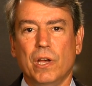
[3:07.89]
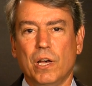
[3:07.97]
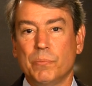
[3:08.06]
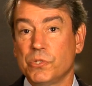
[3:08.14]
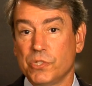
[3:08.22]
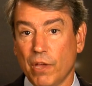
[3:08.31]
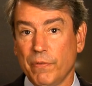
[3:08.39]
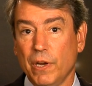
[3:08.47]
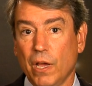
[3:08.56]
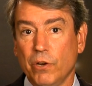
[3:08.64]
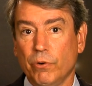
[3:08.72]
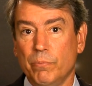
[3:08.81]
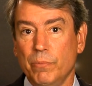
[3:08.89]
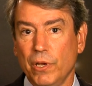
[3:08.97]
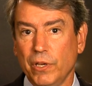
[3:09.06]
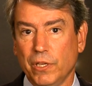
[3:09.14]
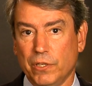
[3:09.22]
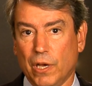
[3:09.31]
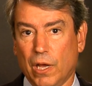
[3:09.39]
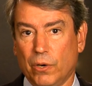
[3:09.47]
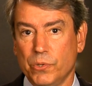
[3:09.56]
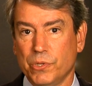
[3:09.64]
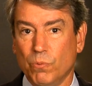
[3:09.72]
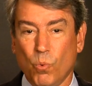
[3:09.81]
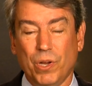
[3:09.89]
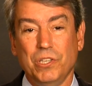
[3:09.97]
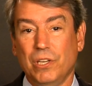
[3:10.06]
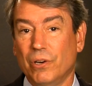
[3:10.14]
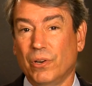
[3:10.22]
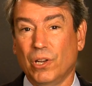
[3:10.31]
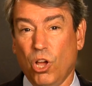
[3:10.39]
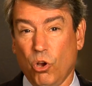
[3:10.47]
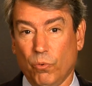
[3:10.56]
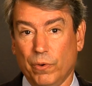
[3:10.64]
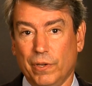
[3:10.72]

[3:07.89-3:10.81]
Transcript: up $700 million in one year alone.